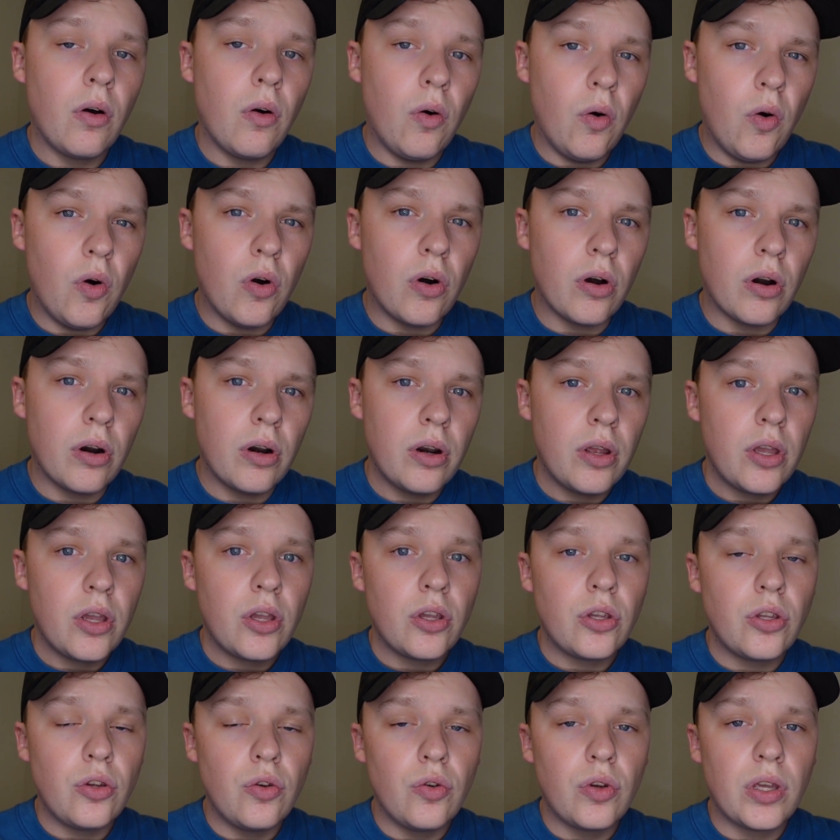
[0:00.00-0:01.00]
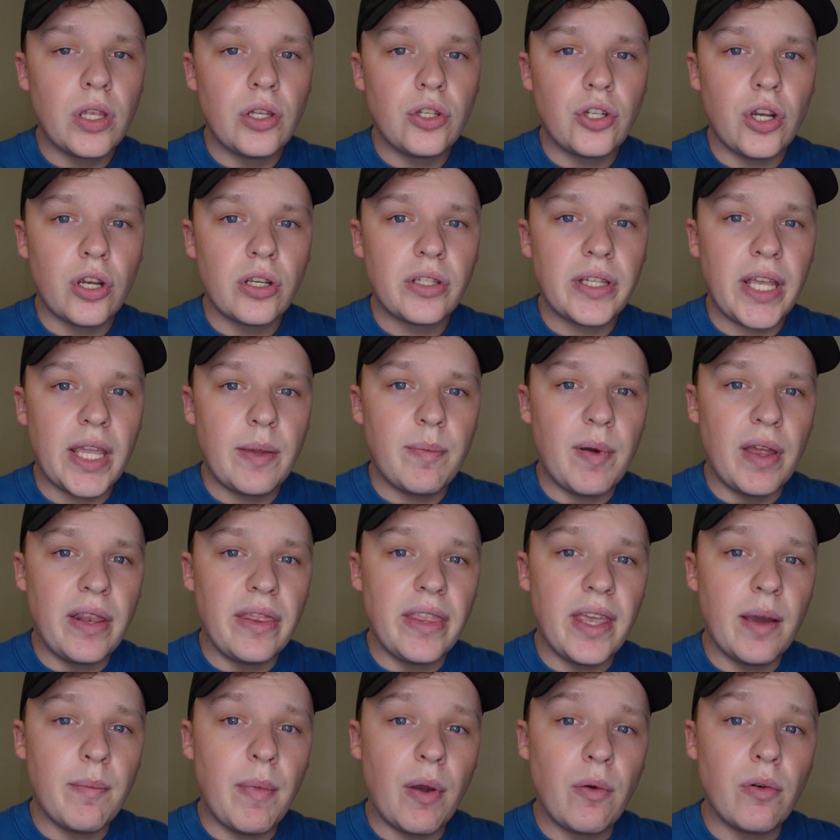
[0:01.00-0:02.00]
Or you can just type in
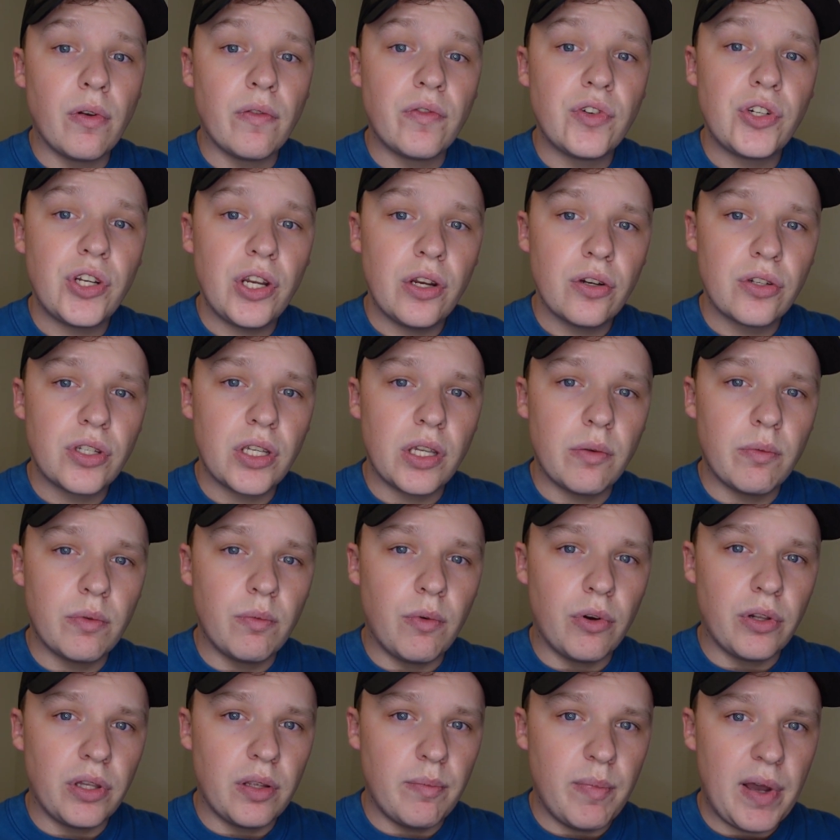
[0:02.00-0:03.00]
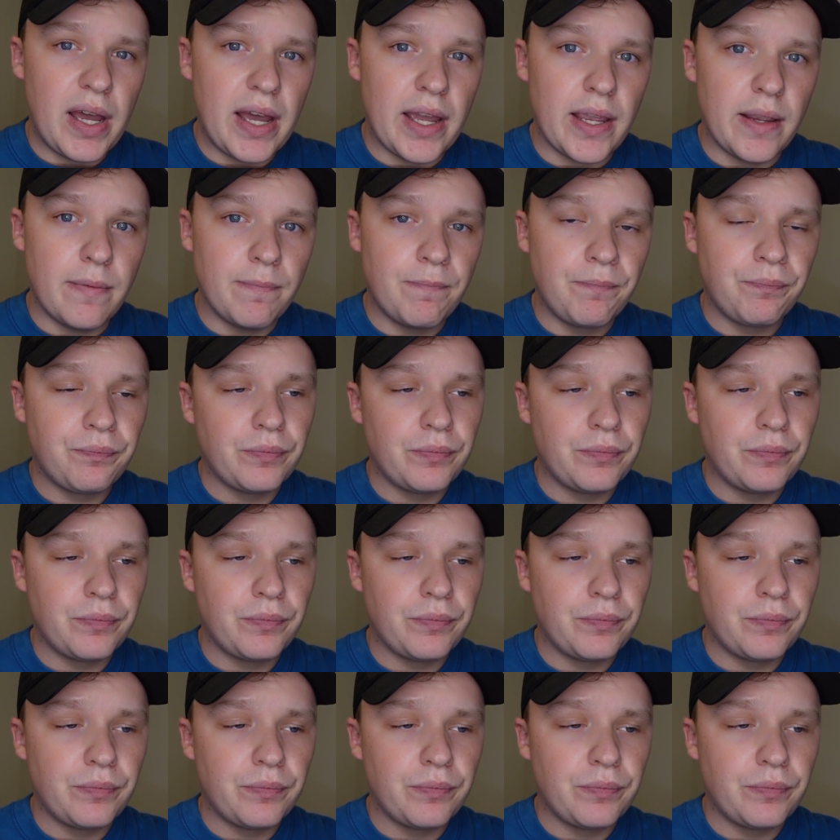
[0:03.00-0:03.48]
the amount of shares that you would want to buy.